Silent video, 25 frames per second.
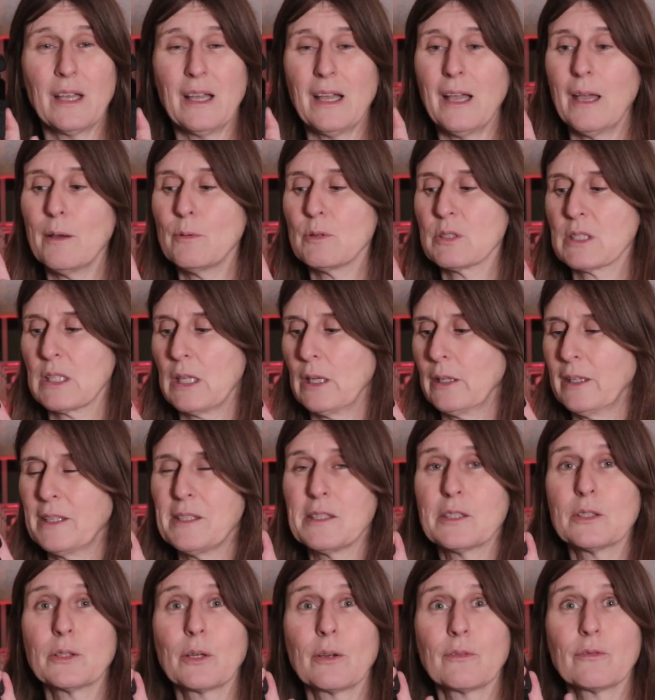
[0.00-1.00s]
I was
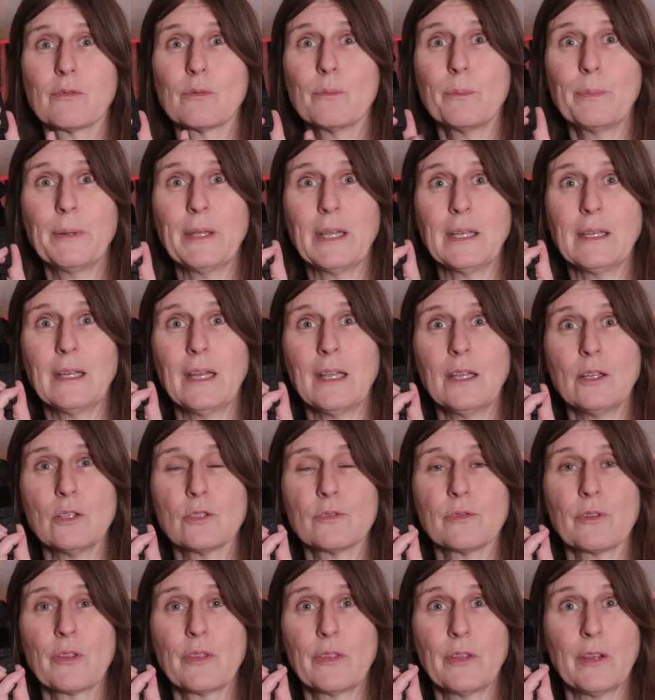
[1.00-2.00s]
lucky, I got it from B&H
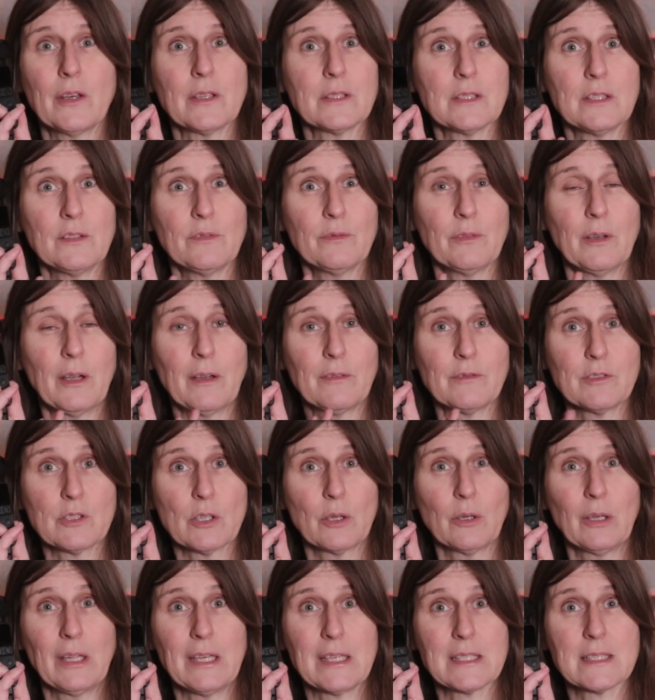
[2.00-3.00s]
for
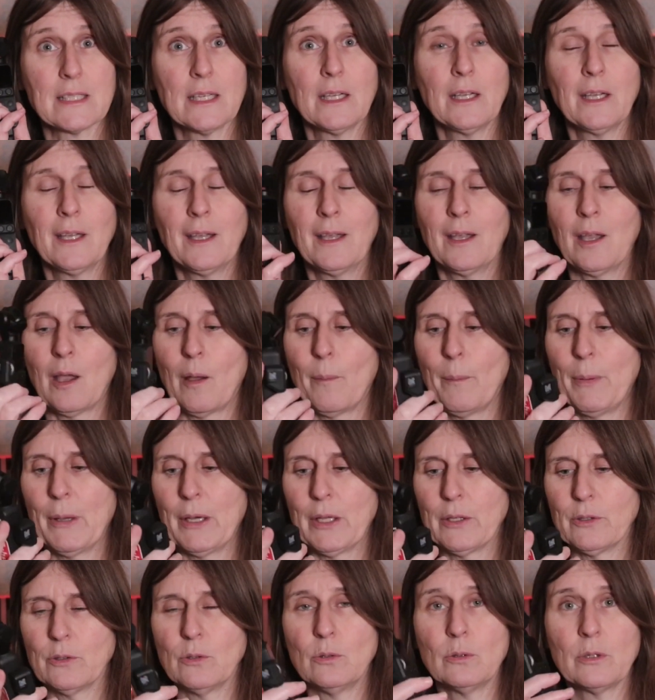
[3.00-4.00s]
$35,
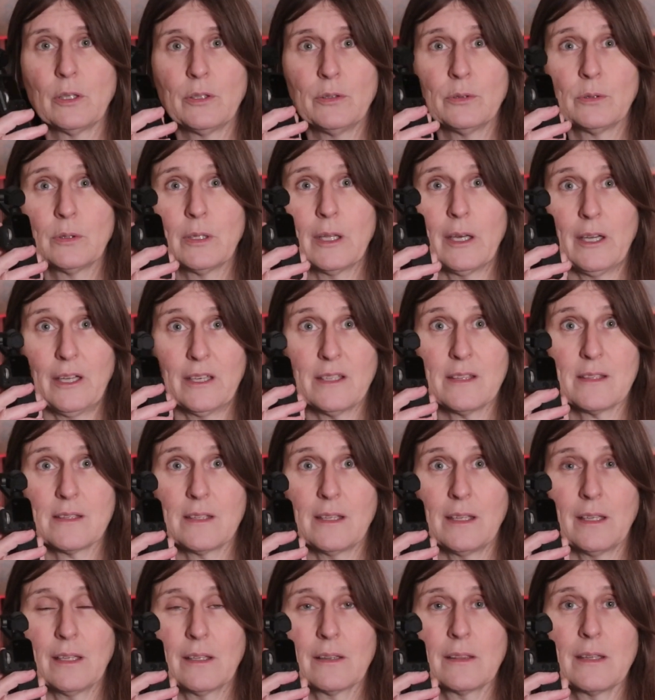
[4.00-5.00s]
but all in all, I
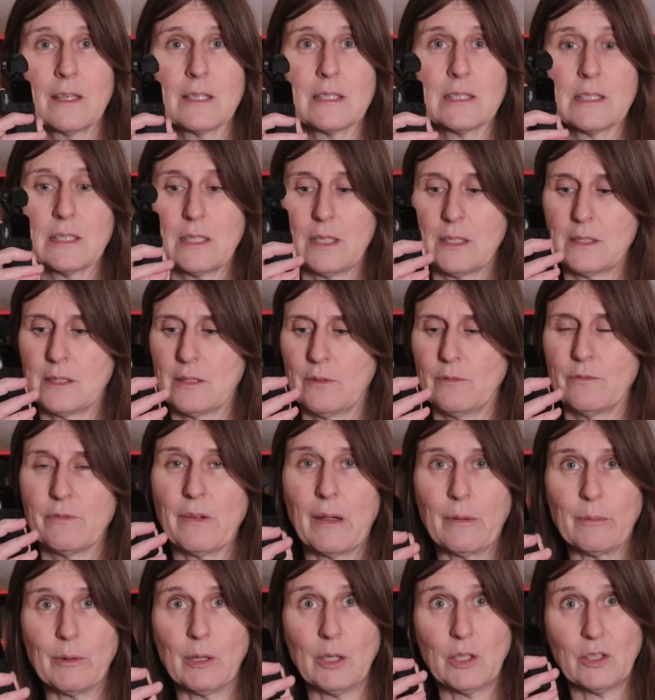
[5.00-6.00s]
think this is a
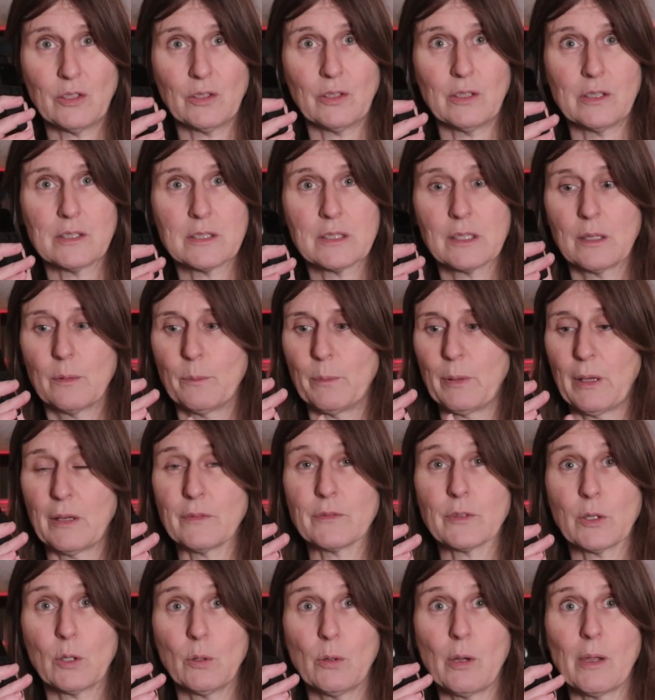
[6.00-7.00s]
very good bit
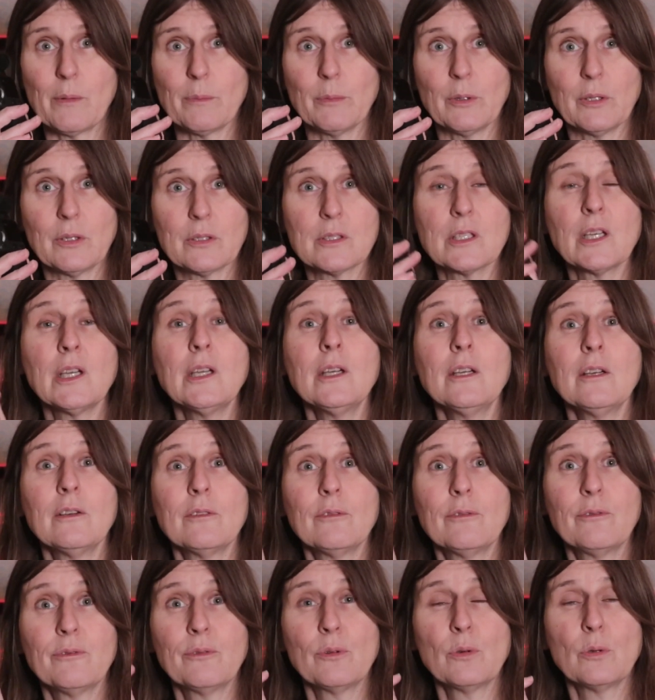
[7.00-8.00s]
of equipment
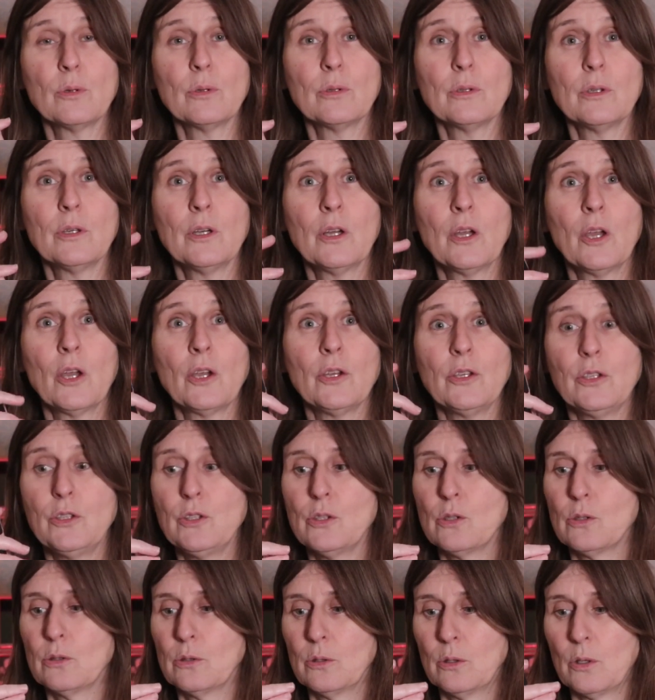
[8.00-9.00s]
for
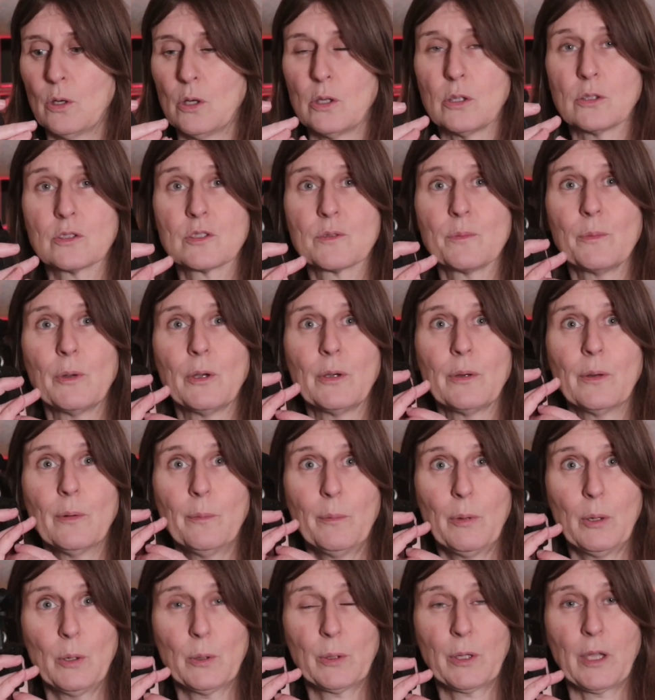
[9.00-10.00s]
your Osmo
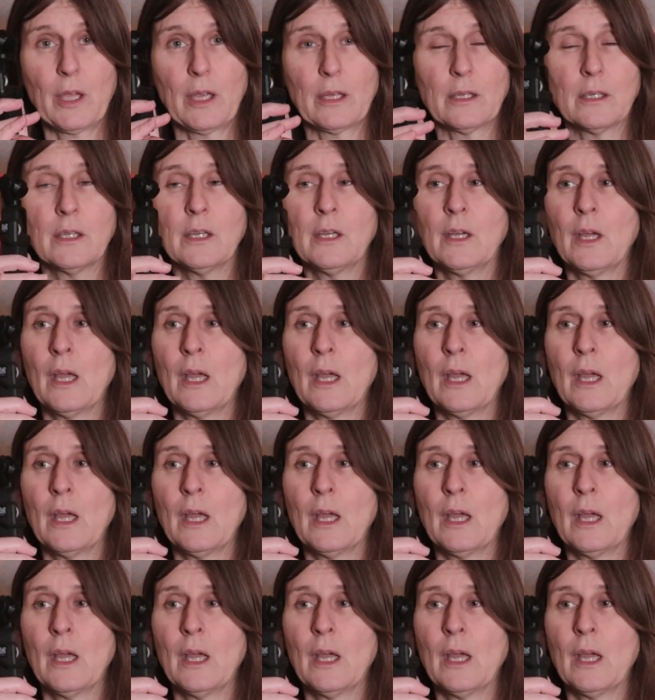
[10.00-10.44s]
Pocket.